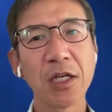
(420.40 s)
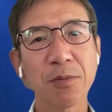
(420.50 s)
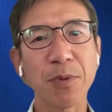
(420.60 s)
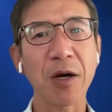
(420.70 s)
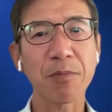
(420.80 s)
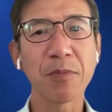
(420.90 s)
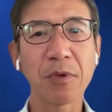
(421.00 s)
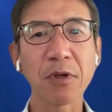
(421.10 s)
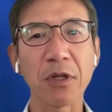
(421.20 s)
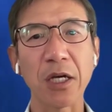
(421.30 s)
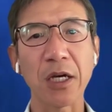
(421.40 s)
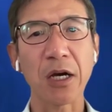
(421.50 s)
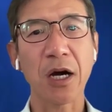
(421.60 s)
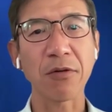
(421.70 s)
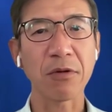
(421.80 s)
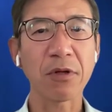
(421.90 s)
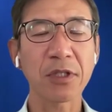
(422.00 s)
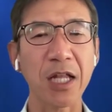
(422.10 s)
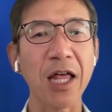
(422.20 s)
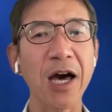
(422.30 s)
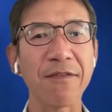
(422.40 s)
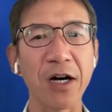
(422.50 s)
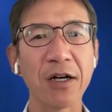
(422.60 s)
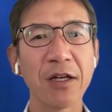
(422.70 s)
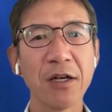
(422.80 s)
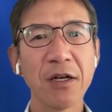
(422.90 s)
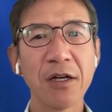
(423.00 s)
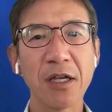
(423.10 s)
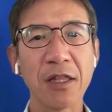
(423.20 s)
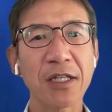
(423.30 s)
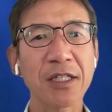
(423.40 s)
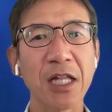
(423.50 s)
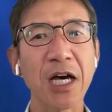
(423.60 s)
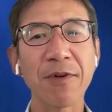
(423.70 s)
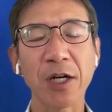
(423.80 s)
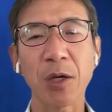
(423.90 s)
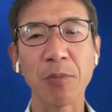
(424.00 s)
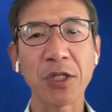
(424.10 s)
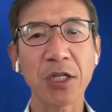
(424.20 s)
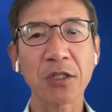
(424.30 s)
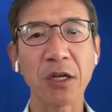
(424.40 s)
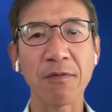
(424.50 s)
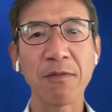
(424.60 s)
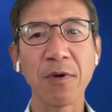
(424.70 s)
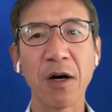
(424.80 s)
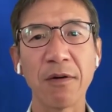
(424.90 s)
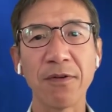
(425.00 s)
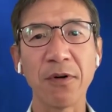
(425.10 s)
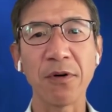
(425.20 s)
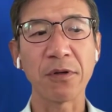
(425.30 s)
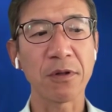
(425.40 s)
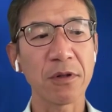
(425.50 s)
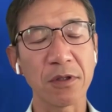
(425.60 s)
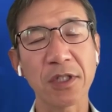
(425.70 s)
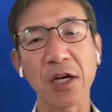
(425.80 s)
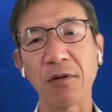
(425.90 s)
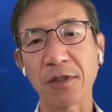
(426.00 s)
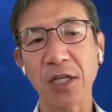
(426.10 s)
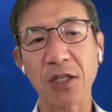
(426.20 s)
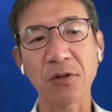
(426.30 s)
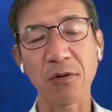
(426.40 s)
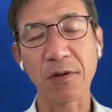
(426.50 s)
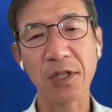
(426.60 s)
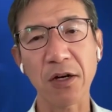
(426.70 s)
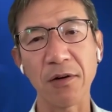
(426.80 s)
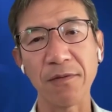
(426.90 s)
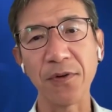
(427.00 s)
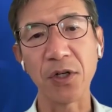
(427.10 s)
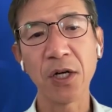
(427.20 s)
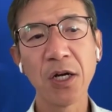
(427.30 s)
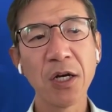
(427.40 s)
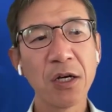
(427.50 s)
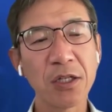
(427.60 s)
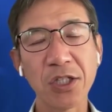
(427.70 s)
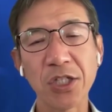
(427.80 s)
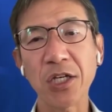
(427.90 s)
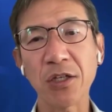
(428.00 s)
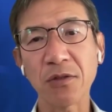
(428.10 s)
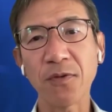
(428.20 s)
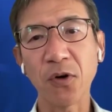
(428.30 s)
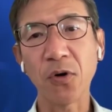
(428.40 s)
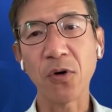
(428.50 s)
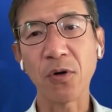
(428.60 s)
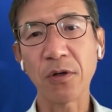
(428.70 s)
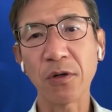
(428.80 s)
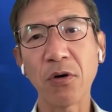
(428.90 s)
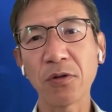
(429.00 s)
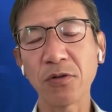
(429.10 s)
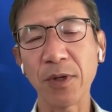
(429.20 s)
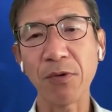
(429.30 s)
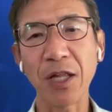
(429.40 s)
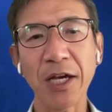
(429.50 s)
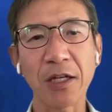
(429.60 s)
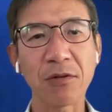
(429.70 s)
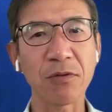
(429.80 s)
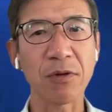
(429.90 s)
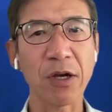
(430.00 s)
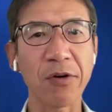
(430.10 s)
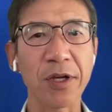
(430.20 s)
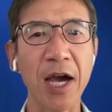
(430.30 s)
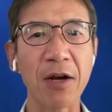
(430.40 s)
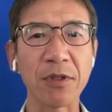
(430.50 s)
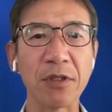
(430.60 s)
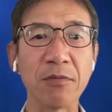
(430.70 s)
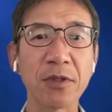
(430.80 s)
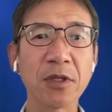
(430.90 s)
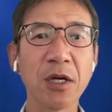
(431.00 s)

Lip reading: speed up the saliva, and that saliva can be tested for the set of genes for known to be related to aortic aneurysms.